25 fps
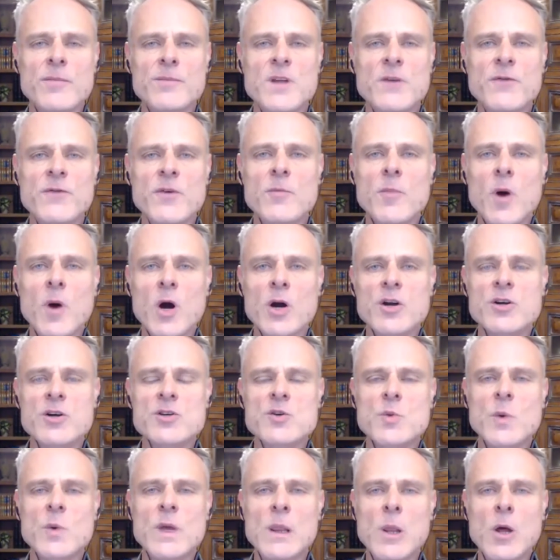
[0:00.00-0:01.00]

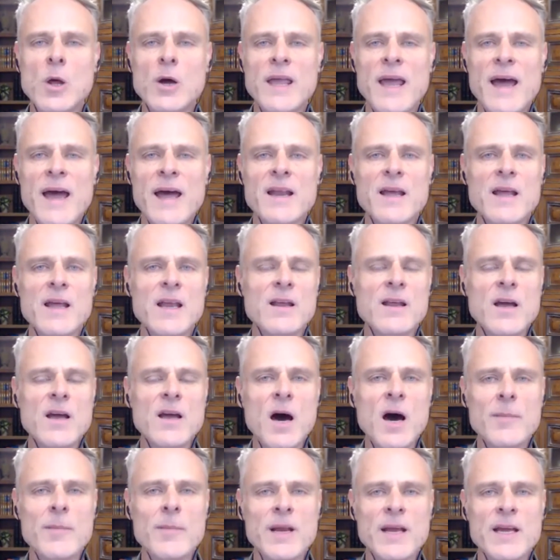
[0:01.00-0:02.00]
markers we look at, and the
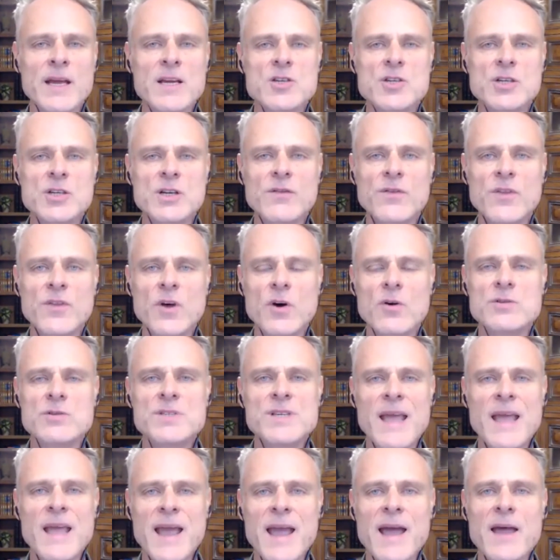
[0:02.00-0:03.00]
combination of those
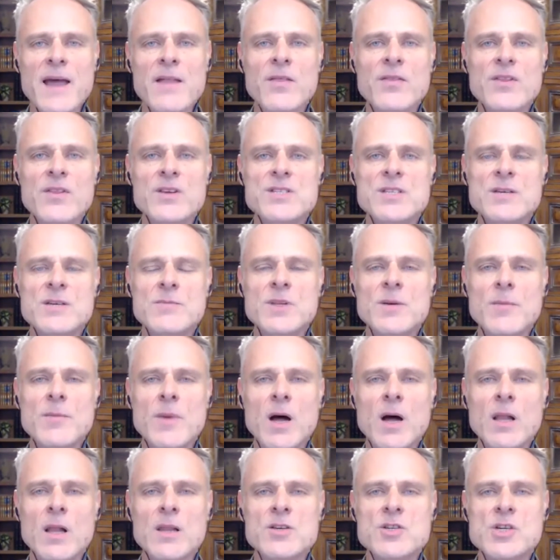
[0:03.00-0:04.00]
and the
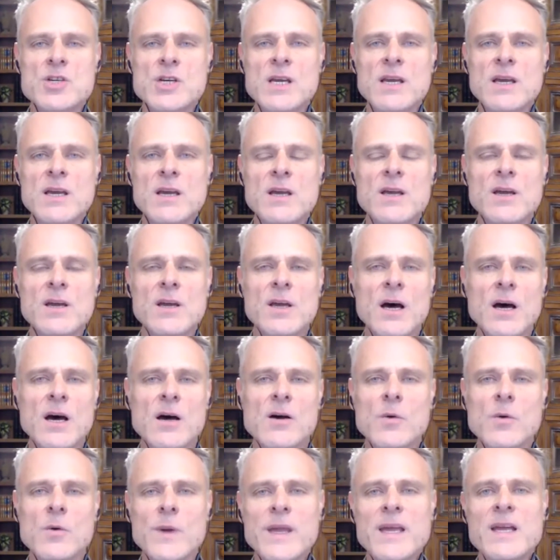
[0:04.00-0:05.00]
symptomology,
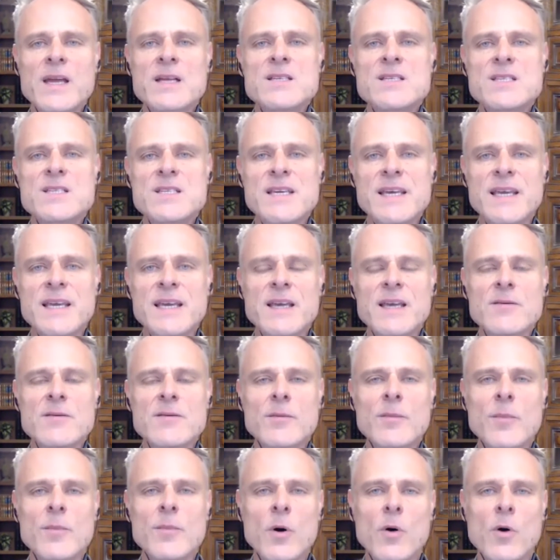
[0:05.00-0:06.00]
we can see
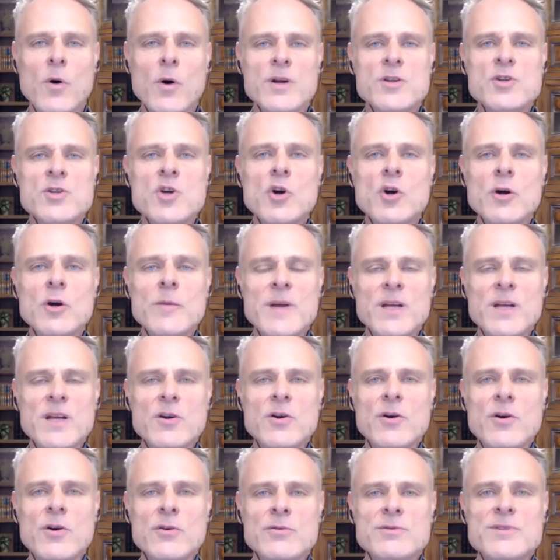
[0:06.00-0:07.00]
or term it
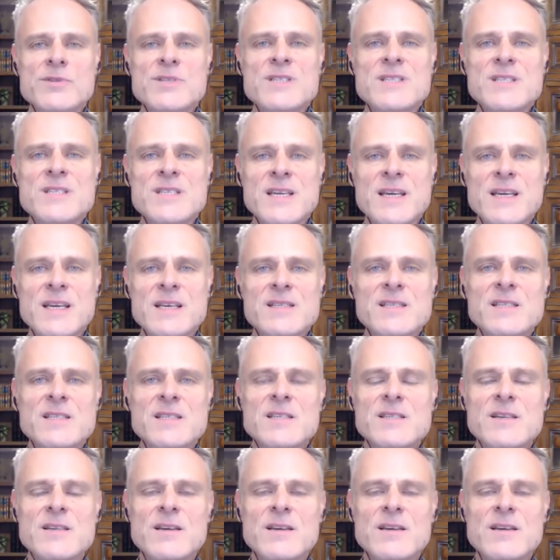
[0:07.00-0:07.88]
Crohn's disease.